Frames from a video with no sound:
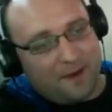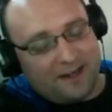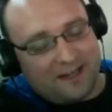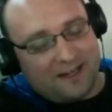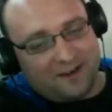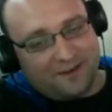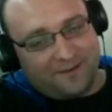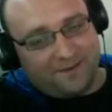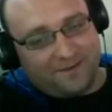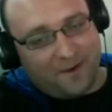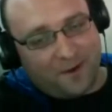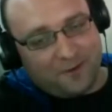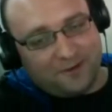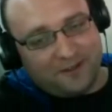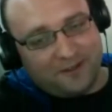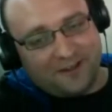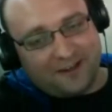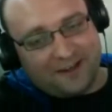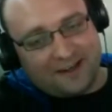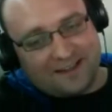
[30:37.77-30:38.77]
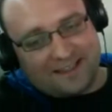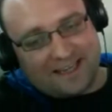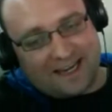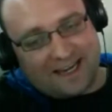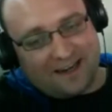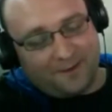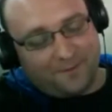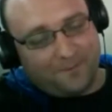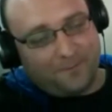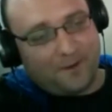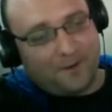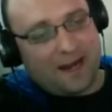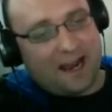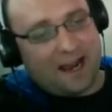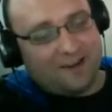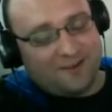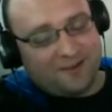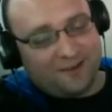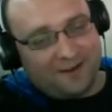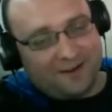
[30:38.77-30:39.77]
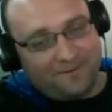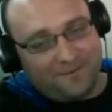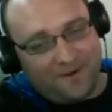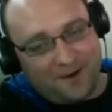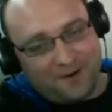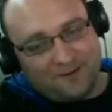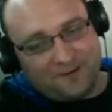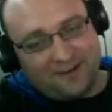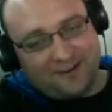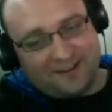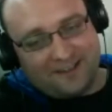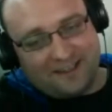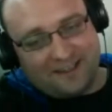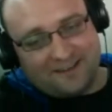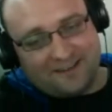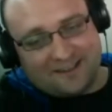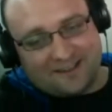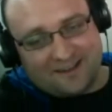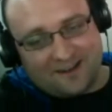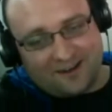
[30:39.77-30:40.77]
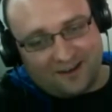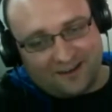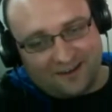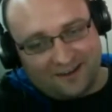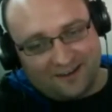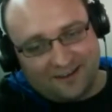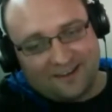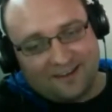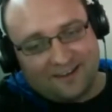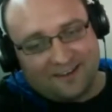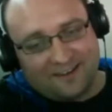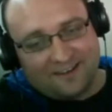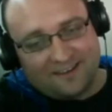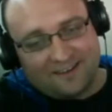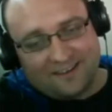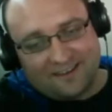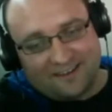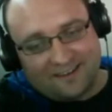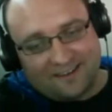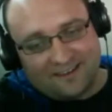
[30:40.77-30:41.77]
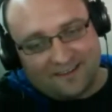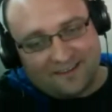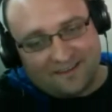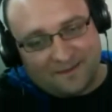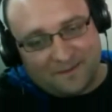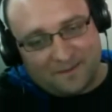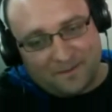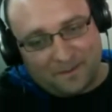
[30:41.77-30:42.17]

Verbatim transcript: money on a phone, you're going to take a free Android phone, aren't you? It's not. Yeah,